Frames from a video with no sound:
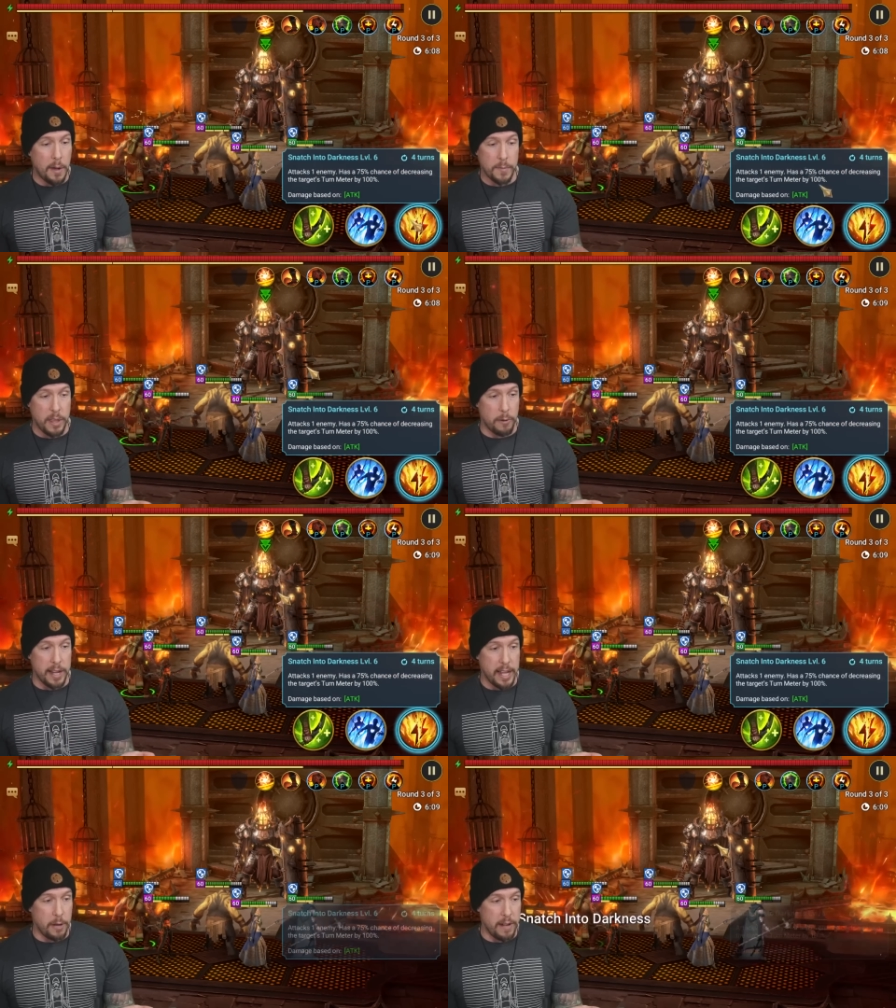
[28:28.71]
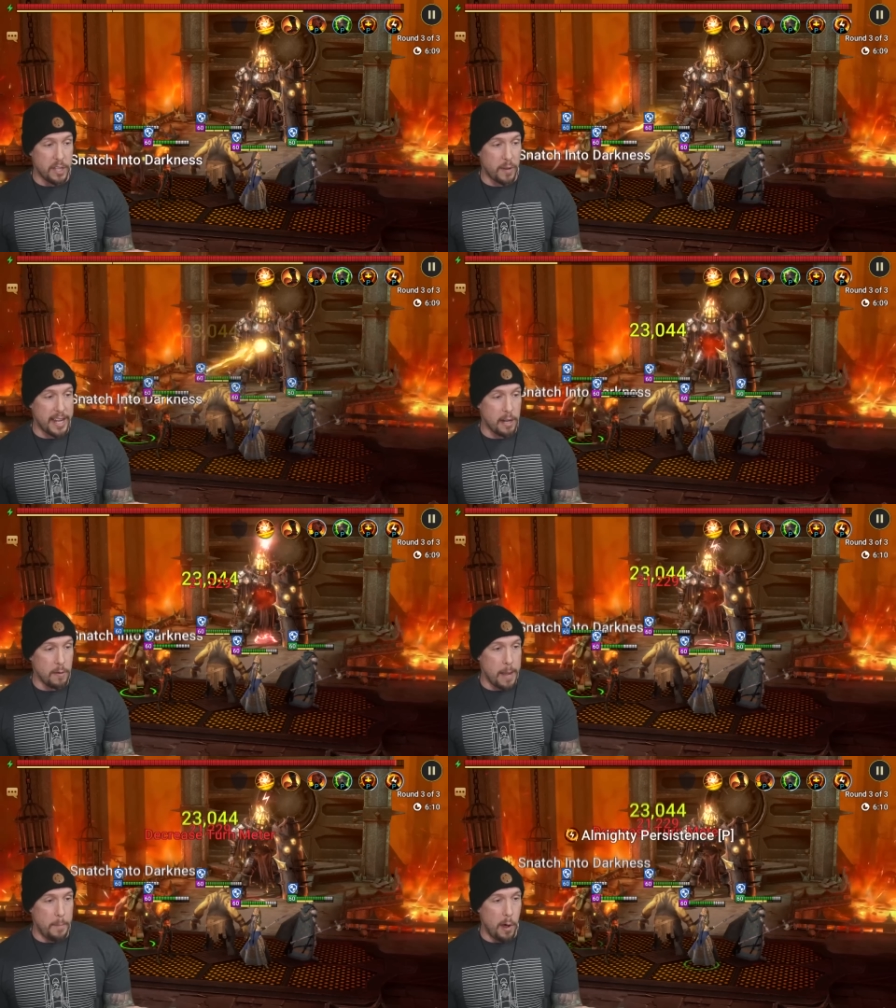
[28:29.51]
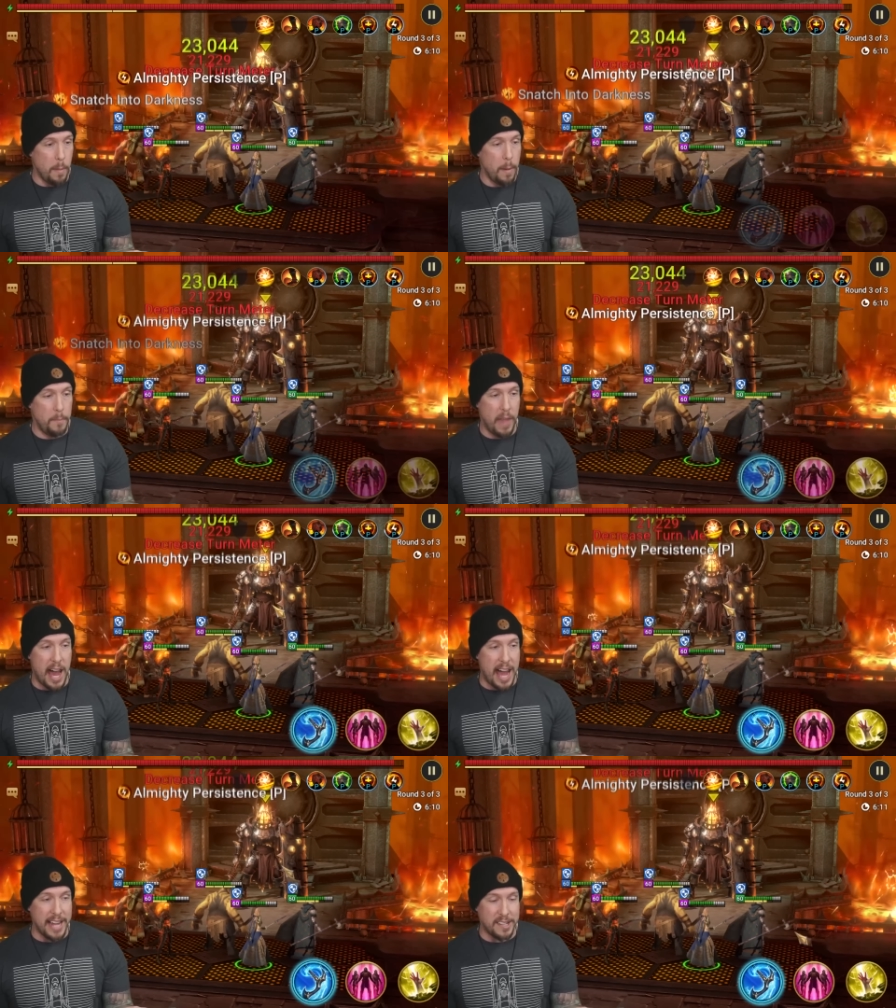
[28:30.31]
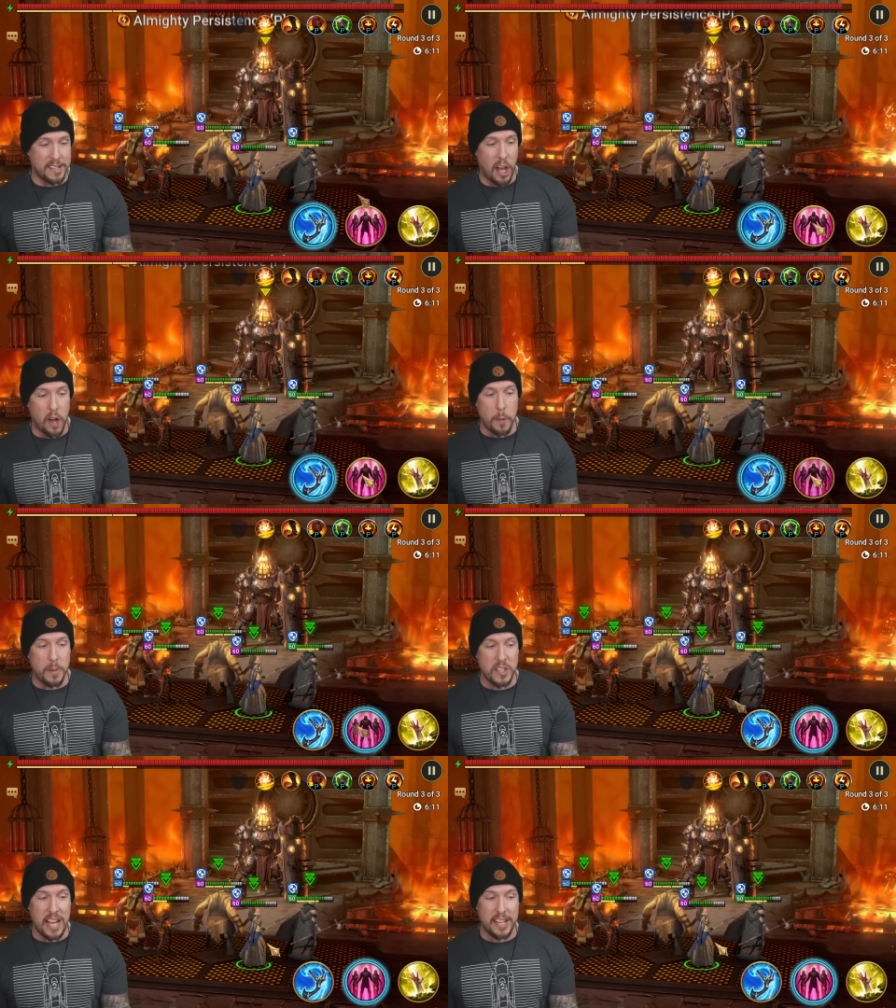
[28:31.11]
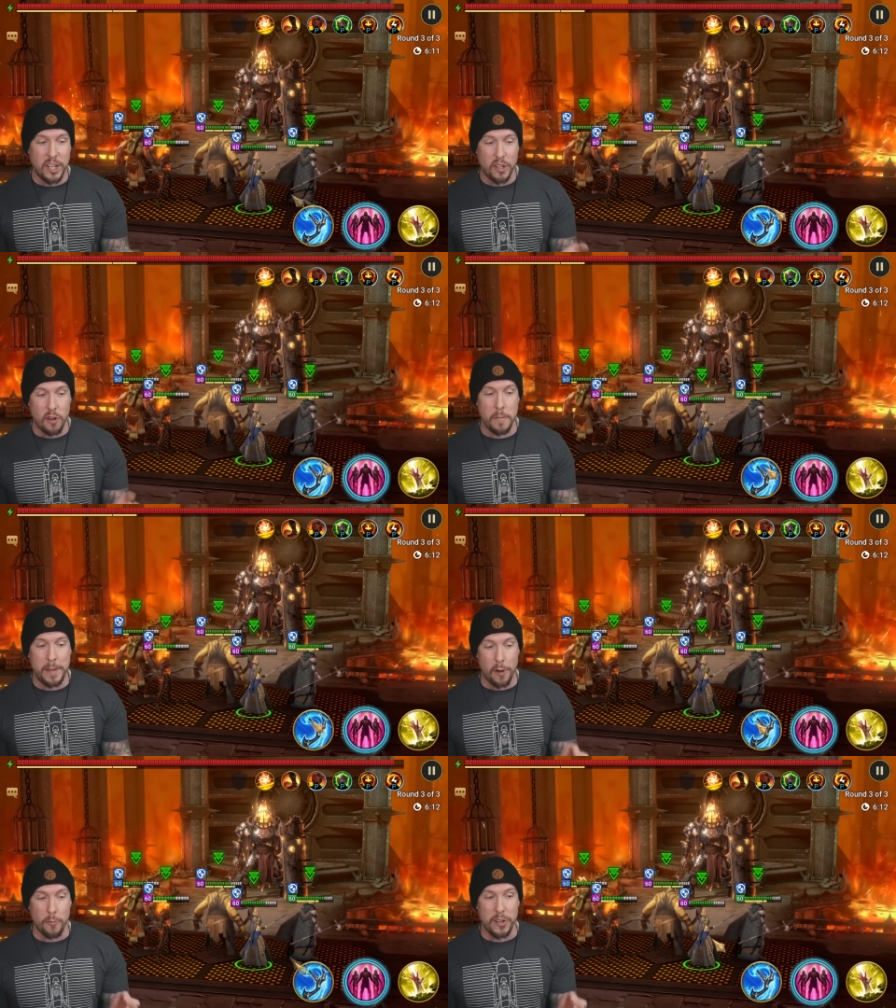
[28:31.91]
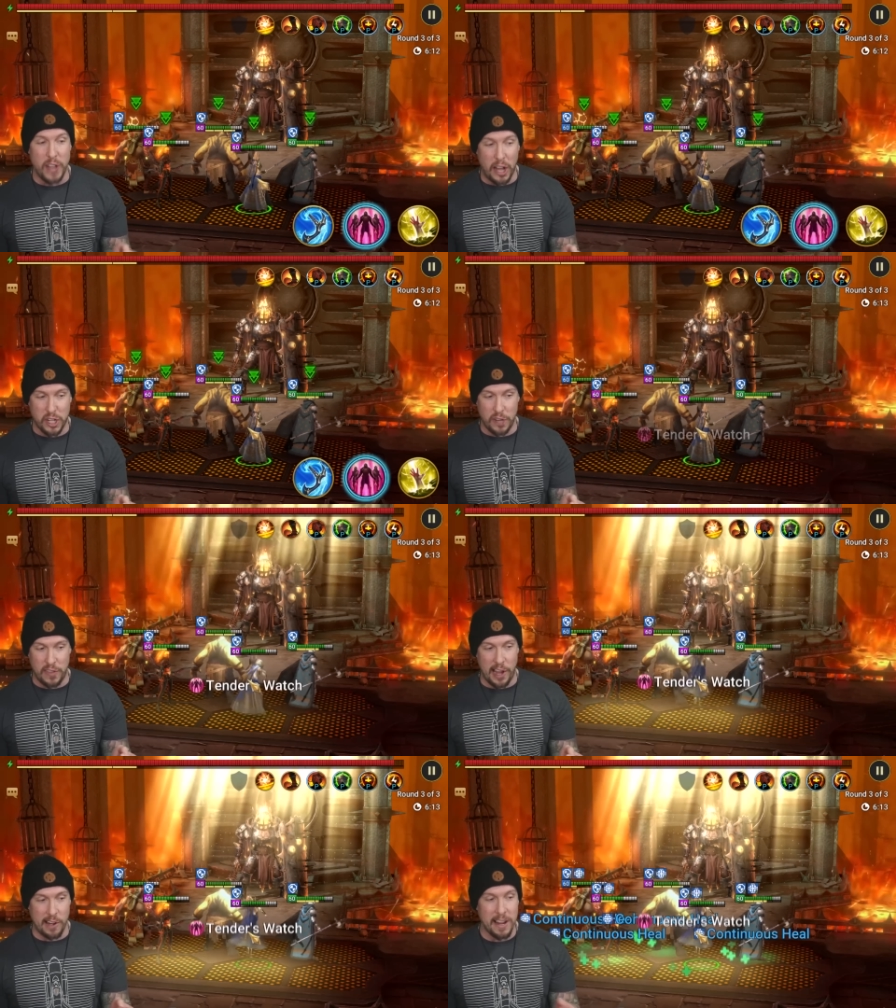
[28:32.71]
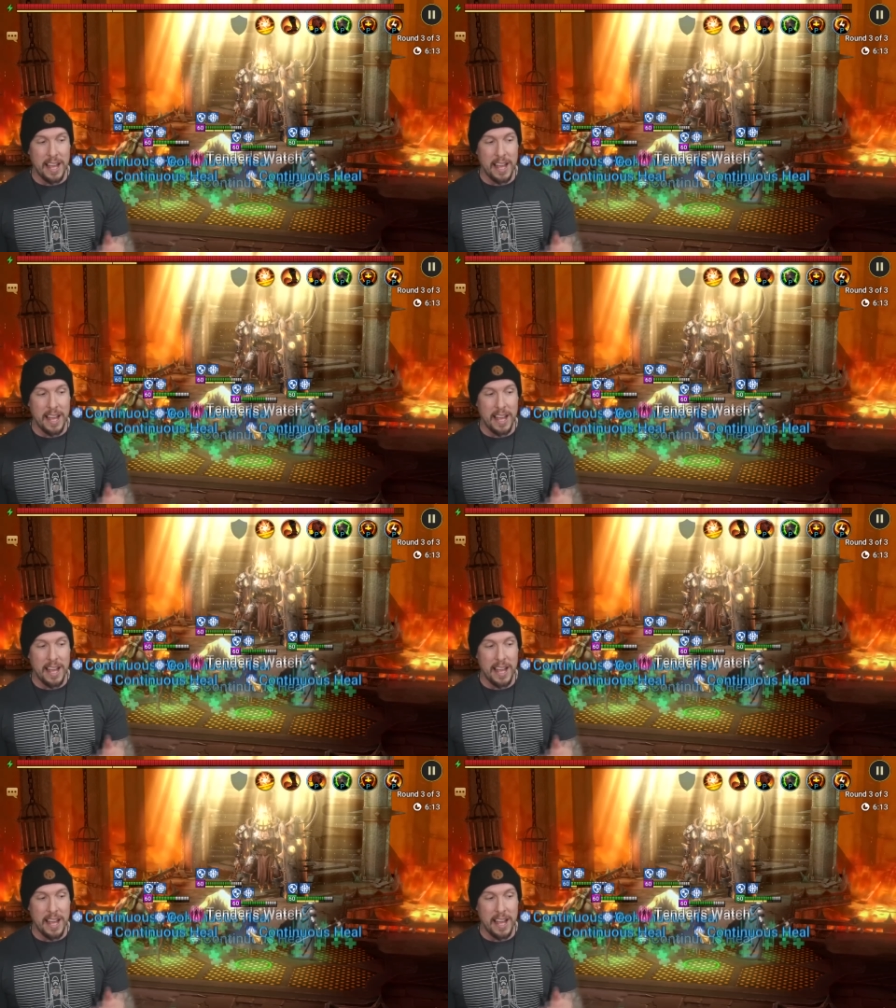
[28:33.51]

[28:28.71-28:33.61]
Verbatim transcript: There it is. Here it is right here, right? Boom. Nice. 100% turn meter reduction there